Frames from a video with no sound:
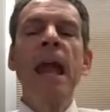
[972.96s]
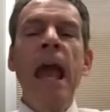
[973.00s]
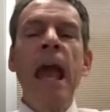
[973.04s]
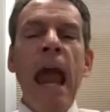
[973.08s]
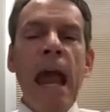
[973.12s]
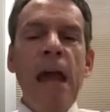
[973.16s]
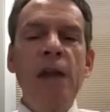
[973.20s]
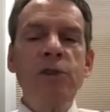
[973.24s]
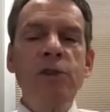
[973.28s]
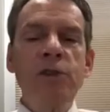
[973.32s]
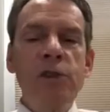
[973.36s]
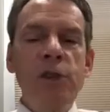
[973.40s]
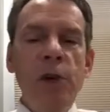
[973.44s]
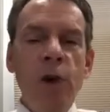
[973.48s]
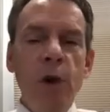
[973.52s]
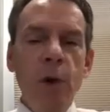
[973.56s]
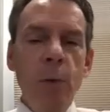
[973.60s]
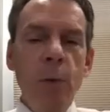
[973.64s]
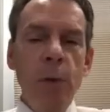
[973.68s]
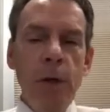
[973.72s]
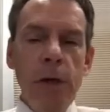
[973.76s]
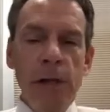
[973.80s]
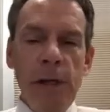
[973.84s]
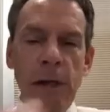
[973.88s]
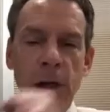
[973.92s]
And
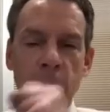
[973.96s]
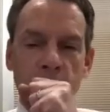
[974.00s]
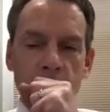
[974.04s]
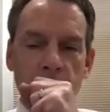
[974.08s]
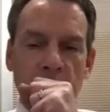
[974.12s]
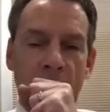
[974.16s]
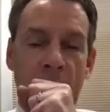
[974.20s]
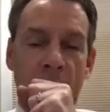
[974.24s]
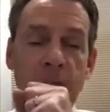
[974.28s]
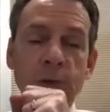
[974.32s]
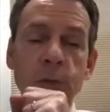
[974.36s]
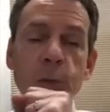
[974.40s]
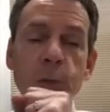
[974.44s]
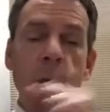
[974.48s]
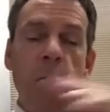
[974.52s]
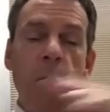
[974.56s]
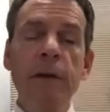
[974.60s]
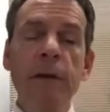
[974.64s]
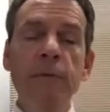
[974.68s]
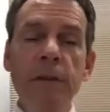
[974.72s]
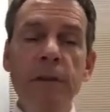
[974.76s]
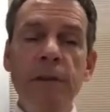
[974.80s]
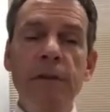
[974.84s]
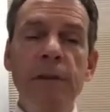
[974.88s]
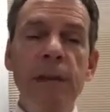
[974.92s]
so that's one
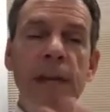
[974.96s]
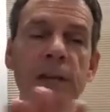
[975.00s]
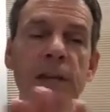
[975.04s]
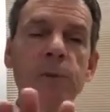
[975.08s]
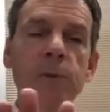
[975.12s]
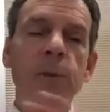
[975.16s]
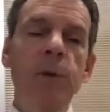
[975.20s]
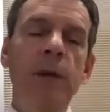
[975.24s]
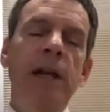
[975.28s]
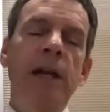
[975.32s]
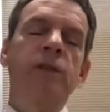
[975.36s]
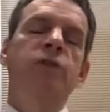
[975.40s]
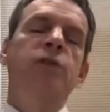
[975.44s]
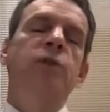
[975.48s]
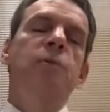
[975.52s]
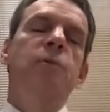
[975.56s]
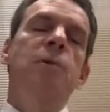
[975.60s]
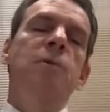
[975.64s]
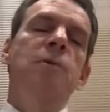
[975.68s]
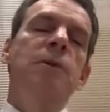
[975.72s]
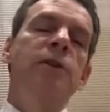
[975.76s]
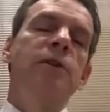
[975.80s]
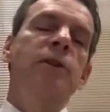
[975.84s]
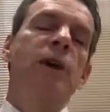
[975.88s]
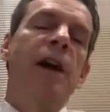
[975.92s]
of the things we'll get to
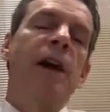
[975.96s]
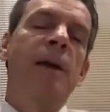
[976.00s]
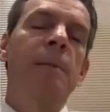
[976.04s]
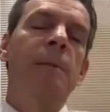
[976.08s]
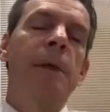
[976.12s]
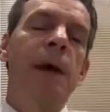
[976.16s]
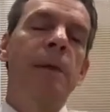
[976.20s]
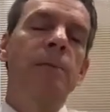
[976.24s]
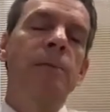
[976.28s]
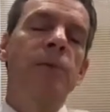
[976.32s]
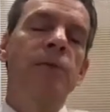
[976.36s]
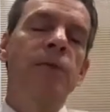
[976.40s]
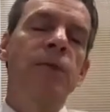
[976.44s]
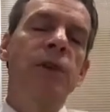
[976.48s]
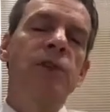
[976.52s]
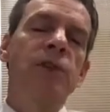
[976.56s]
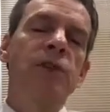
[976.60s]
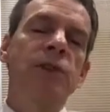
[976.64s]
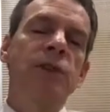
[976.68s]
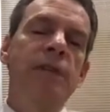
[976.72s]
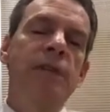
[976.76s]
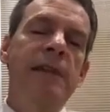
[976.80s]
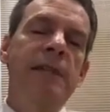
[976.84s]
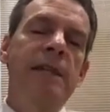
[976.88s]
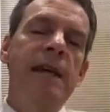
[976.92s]
when we talk about
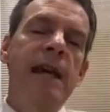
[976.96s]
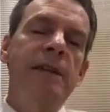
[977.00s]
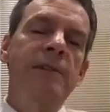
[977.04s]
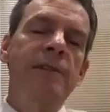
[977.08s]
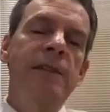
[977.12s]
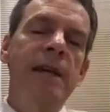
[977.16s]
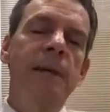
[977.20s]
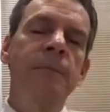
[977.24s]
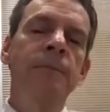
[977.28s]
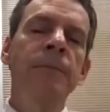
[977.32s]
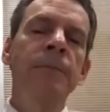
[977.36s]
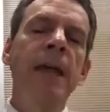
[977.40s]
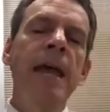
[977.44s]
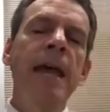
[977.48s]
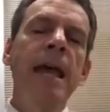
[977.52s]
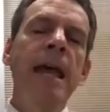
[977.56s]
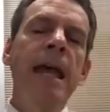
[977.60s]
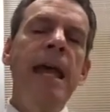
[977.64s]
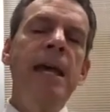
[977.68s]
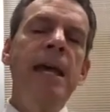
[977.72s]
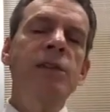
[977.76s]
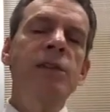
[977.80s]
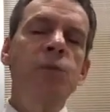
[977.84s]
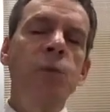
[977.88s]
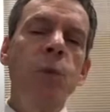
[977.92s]
proficiency testing,
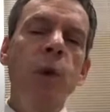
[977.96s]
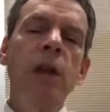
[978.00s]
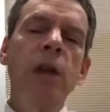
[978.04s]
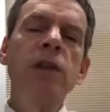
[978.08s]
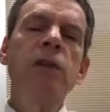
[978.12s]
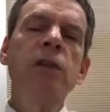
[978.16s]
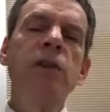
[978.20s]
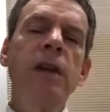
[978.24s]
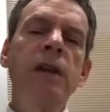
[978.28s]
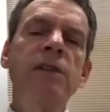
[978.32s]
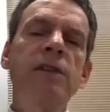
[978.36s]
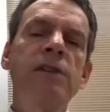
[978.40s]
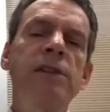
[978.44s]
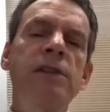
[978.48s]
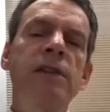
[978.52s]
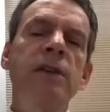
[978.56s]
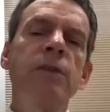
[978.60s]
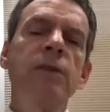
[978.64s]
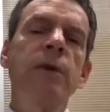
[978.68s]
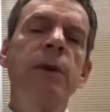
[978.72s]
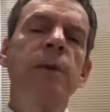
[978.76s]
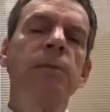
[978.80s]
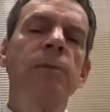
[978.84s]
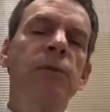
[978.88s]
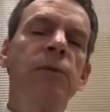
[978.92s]
is when you're
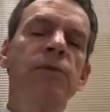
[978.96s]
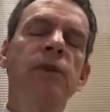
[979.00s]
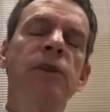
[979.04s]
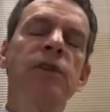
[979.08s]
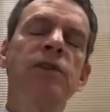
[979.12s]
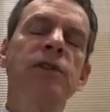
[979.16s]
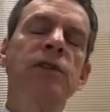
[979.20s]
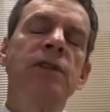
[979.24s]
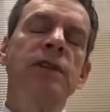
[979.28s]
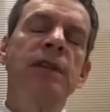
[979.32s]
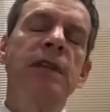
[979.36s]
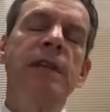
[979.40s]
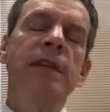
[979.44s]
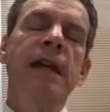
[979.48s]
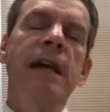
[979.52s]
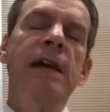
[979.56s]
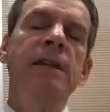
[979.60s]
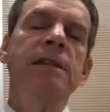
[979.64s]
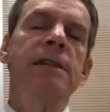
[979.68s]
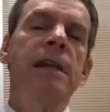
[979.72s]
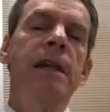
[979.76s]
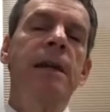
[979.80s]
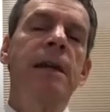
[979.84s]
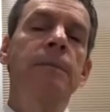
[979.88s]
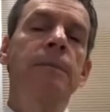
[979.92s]
considering proficiency
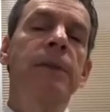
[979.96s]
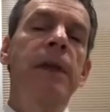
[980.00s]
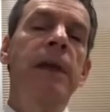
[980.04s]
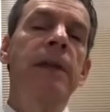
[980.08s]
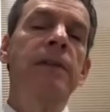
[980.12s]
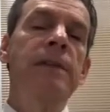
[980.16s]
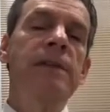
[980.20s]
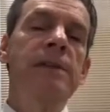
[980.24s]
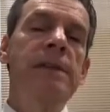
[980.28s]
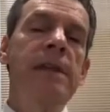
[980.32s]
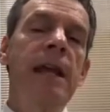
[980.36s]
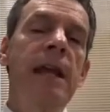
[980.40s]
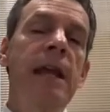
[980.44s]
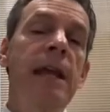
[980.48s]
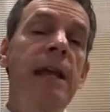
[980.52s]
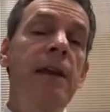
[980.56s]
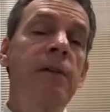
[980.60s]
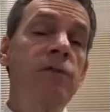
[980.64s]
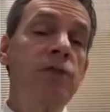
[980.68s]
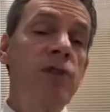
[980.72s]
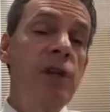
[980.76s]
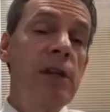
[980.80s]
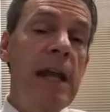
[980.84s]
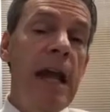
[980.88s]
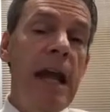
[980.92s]
testing in the setting of
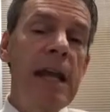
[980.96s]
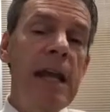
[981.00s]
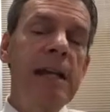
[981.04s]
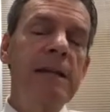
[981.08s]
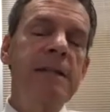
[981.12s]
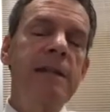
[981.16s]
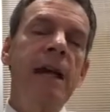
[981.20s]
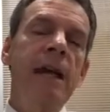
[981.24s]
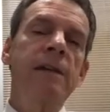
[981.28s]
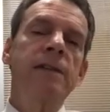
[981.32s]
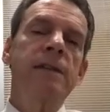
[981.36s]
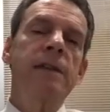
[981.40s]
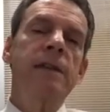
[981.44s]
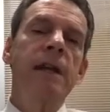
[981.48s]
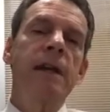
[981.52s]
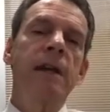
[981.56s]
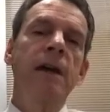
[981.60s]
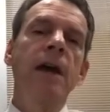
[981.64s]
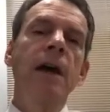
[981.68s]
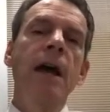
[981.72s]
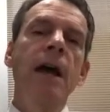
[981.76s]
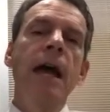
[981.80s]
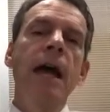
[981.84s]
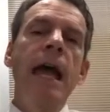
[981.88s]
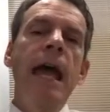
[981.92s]
genetic testing,
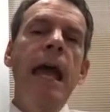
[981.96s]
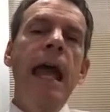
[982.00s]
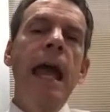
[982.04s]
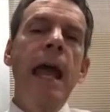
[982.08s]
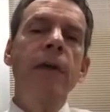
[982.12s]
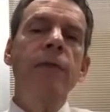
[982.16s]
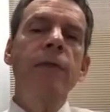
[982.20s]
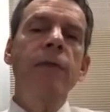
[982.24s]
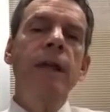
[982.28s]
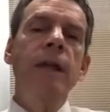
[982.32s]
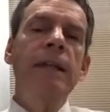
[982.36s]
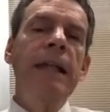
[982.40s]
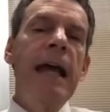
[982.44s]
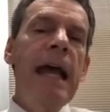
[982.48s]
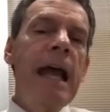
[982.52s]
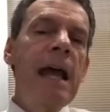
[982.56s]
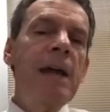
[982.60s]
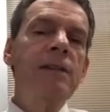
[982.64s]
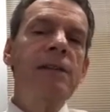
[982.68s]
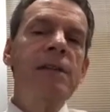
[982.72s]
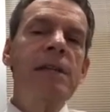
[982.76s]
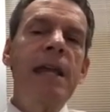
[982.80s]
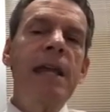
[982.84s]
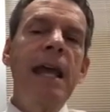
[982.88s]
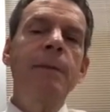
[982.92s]
the
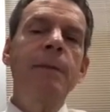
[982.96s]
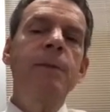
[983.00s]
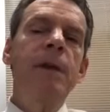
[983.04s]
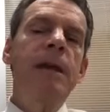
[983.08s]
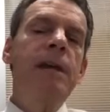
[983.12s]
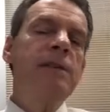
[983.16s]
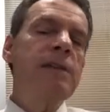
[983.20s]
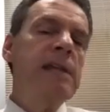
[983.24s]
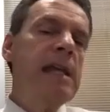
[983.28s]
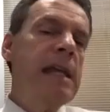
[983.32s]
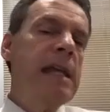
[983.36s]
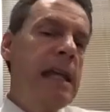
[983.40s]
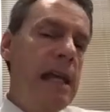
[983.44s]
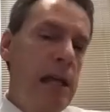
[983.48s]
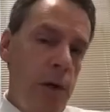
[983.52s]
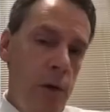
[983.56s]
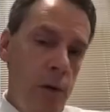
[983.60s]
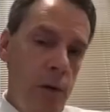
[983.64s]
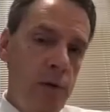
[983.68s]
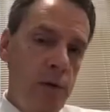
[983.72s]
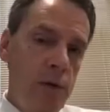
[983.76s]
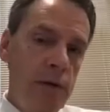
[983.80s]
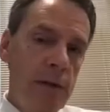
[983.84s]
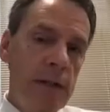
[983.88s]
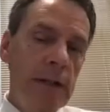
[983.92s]
landscape is
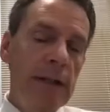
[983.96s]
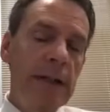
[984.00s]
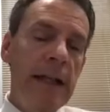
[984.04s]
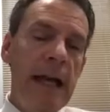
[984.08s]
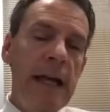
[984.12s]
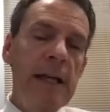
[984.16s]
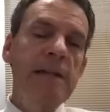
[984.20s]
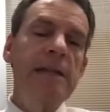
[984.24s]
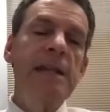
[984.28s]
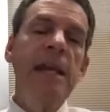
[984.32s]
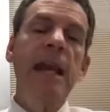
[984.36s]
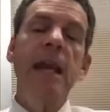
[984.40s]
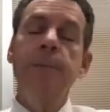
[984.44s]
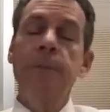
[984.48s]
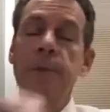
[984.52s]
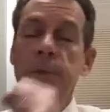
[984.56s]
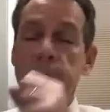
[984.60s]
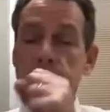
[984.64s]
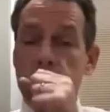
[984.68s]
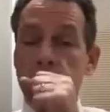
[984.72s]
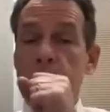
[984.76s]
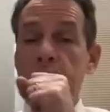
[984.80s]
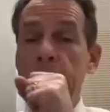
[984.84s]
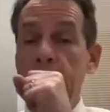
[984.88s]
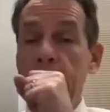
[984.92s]
huge. The landscape
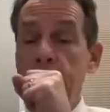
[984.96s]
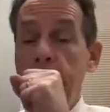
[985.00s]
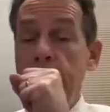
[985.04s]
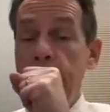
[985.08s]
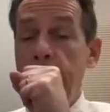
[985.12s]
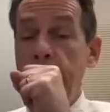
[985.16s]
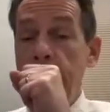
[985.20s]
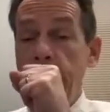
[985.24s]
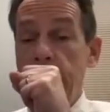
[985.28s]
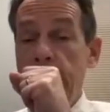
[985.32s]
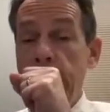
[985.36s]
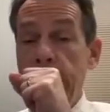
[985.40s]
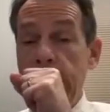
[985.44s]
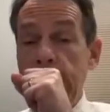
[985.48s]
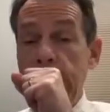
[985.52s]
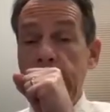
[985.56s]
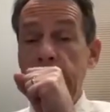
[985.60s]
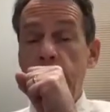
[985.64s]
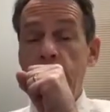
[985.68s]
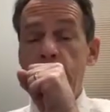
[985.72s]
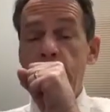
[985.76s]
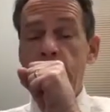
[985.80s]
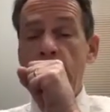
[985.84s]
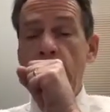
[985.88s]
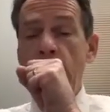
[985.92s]
is really, really, really
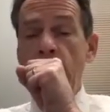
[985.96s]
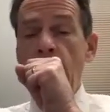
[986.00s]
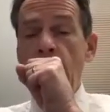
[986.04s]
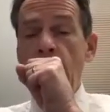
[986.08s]
huge.